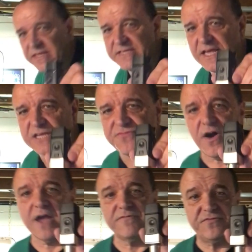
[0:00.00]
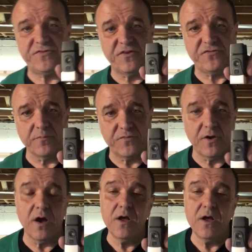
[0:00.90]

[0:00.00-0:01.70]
these XVive systems,